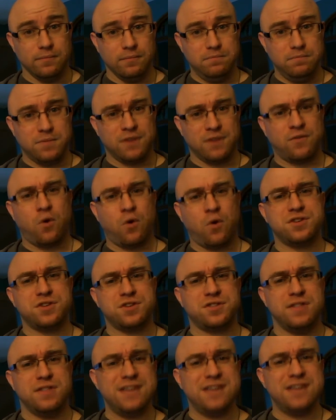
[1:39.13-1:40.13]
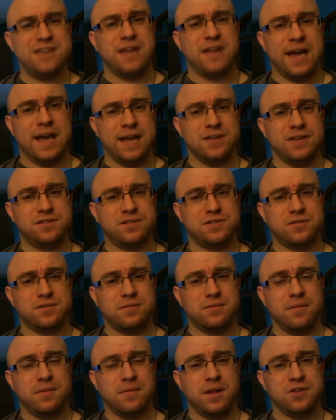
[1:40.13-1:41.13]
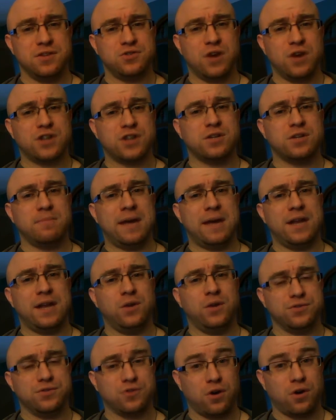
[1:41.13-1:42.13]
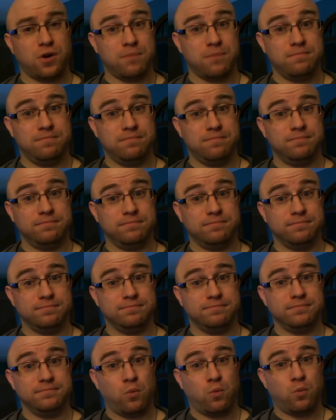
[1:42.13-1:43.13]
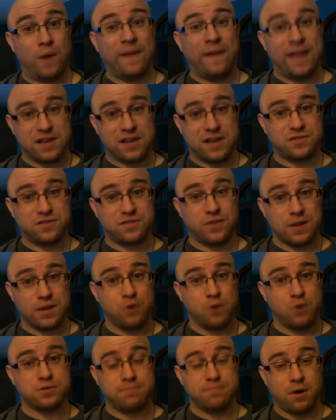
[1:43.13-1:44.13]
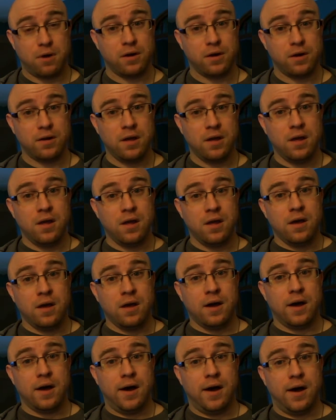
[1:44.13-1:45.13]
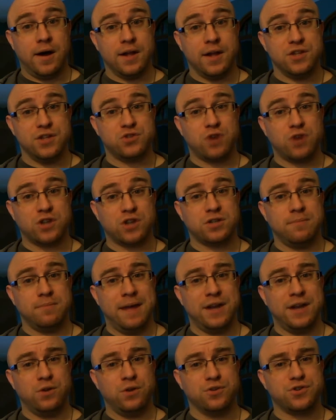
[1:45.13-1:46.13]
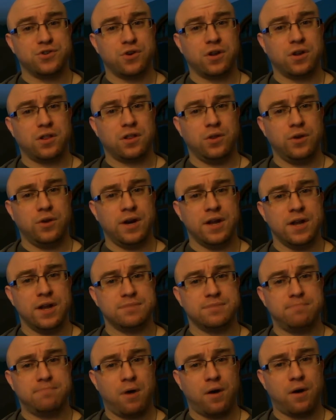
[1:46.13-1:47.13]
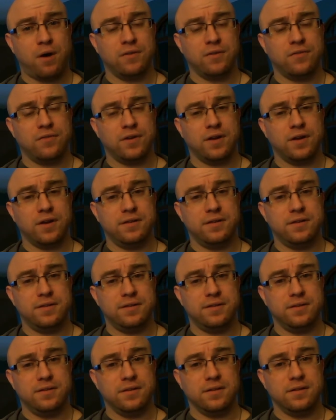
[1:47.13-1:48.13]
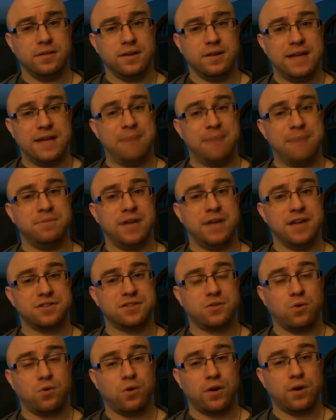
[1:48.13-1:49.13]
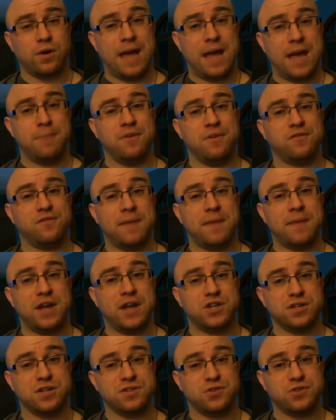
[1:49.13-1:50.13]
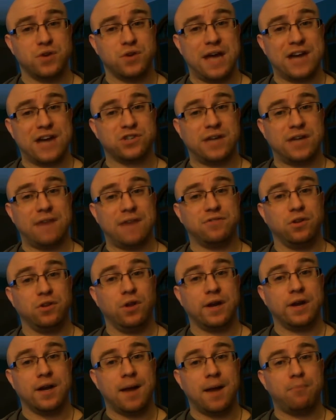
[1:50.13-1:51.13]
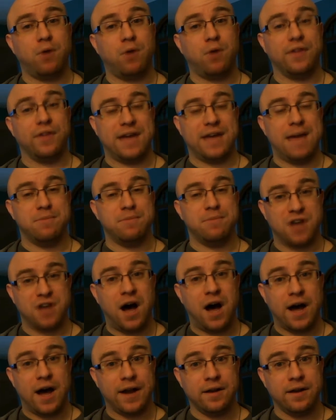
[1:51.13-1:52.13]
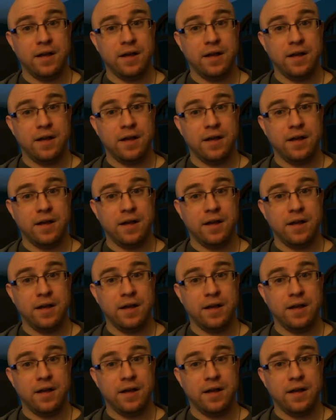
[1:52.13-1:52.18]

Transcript: Of course, these days, instruction manuals are relics for the most part. Instruction manuals are included as part of a game disc or game information, so you actually have to look it up while the game is on.